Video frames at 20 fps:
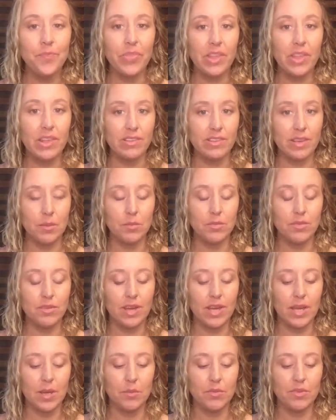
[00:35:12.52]

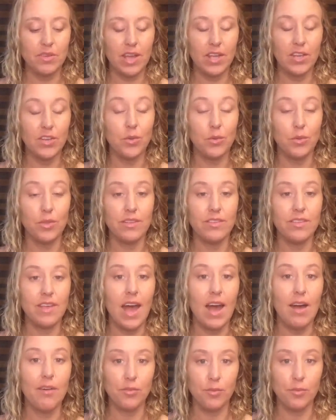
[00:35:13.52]
Sometimes I do this
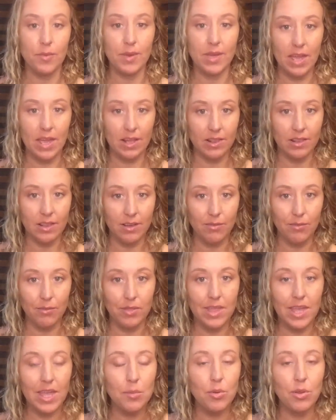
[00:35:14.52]
after making love with
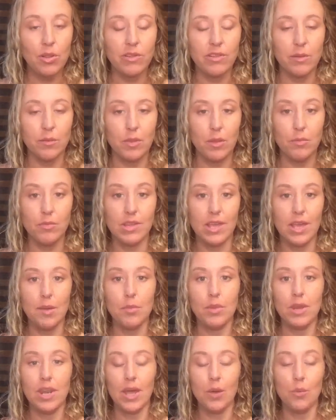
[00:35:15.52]
Gabriel, and sometimes him
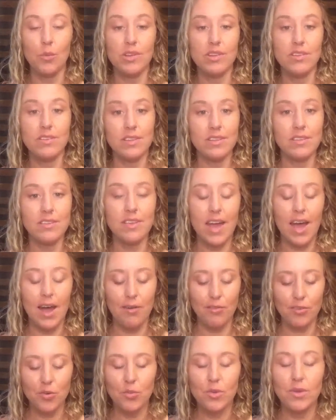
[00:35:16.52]
and I, we sit
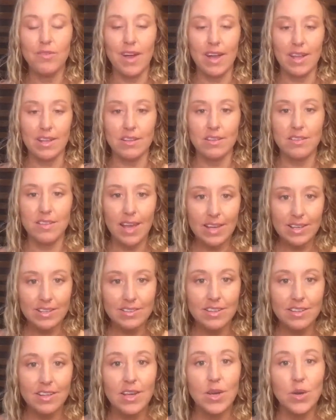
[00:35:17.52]
after we've had sex,
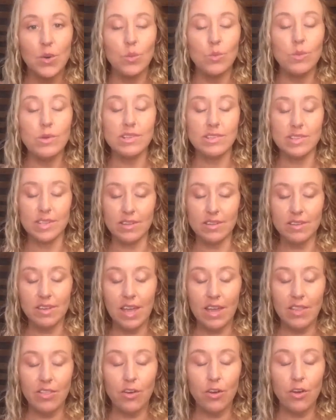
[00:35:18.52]
we sit
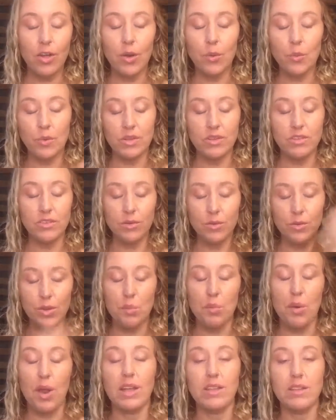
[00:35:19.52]
together and we do the
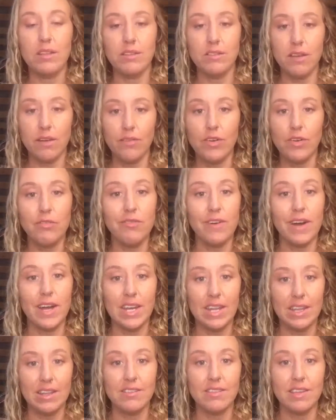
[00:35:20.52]
practice of refining
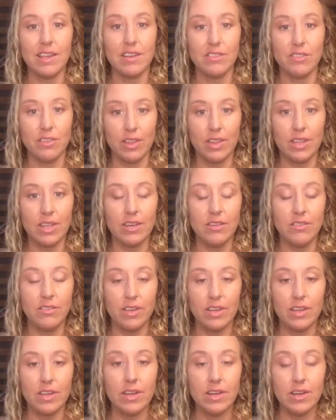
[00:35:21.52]
sexual energy
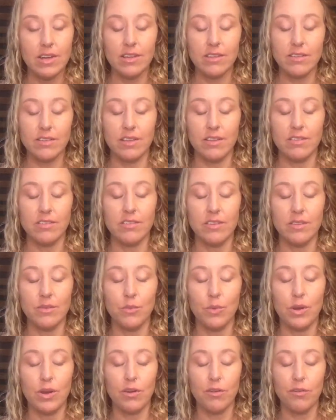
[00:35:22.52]
such that we
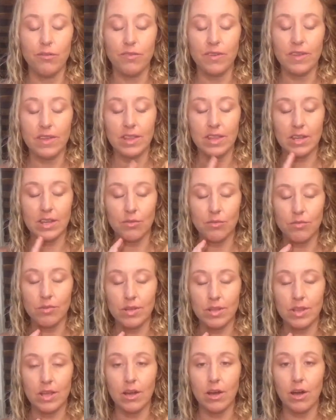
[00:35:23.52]
are feeling
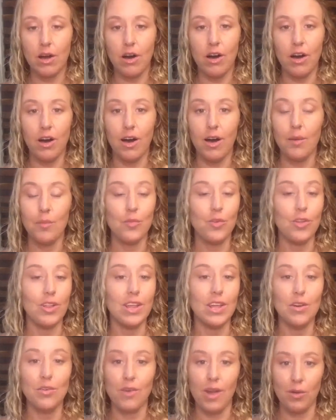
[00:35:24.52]
really calm, really
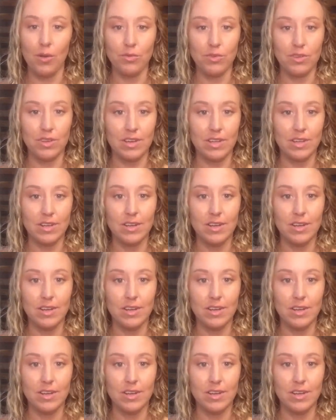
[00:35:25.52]
grounded.